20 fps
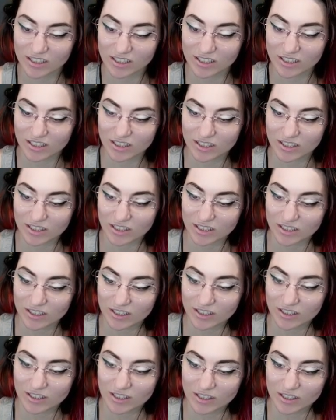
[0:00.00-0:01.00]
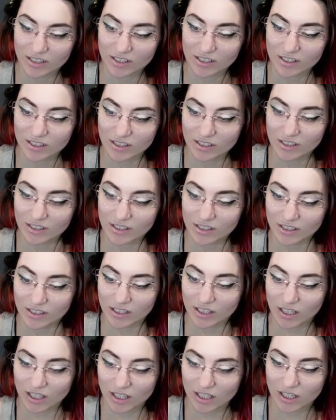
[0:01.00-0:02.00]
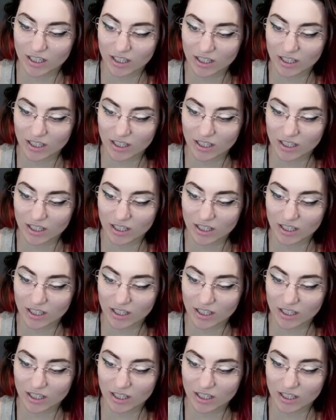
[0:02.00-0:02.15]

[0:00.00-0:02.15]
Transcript: No one is speaking in this clip.